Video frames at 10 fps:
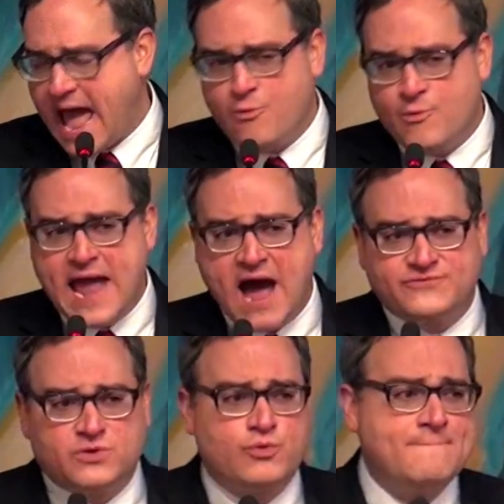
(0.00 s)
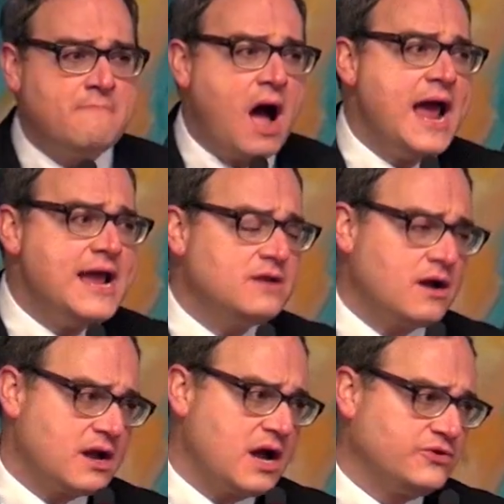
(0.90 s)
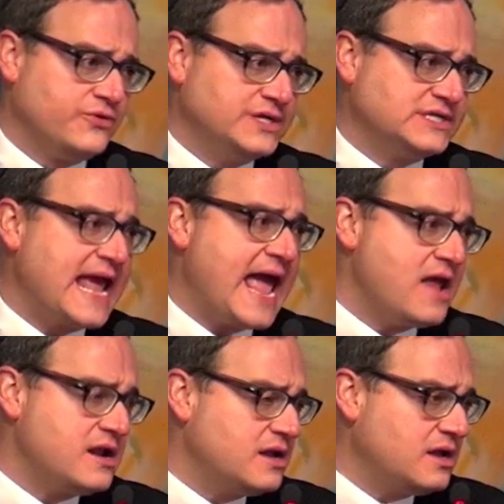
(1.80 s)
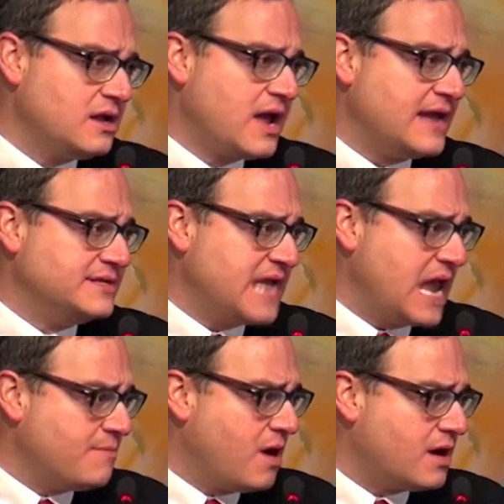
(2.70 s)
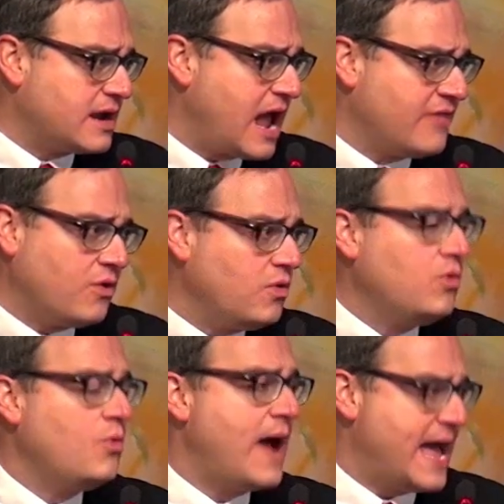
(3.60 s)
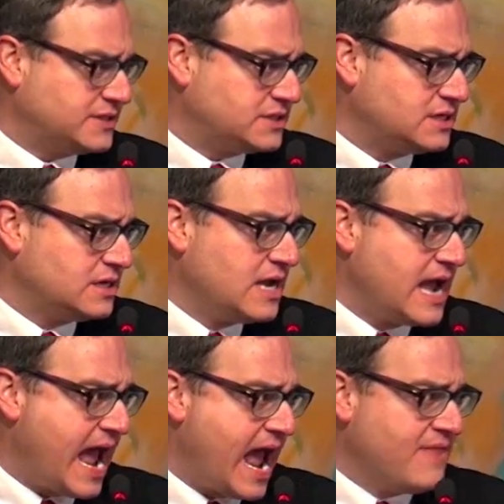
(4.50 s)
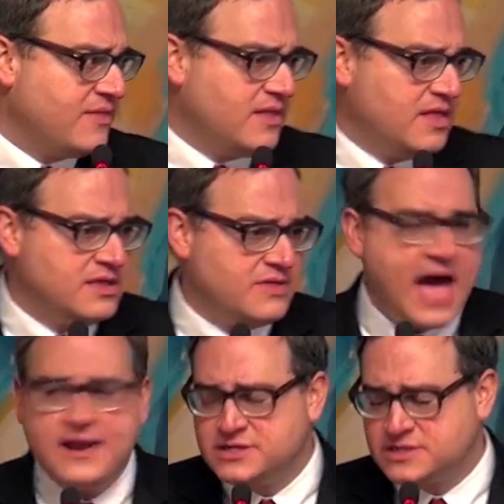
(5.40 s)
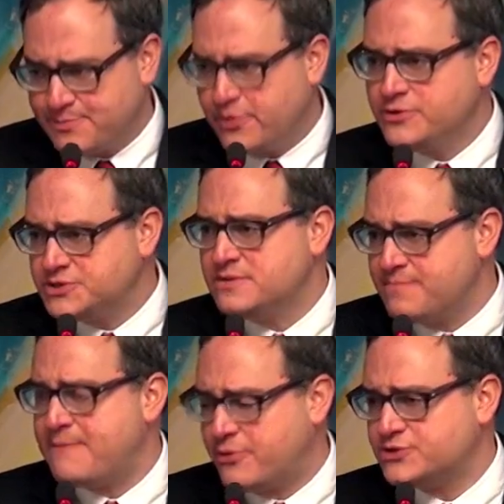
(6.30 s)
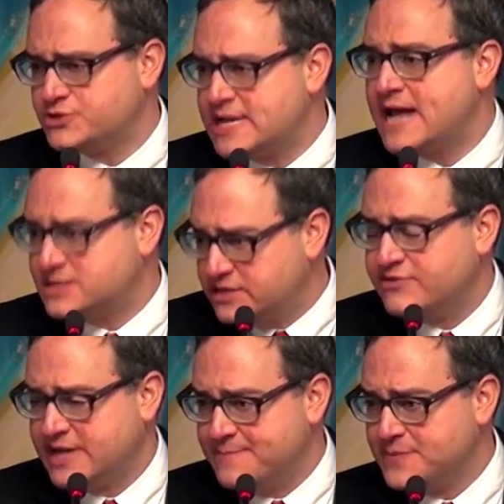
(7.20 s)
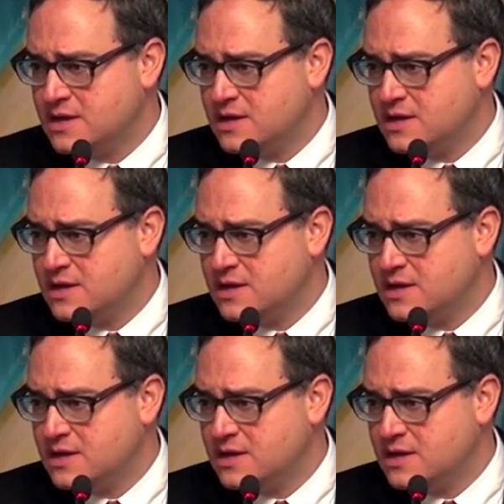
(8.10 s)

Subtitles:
And we have to remind our countries, Canada and Denmark and the whole West. And that is a person-by-person activity.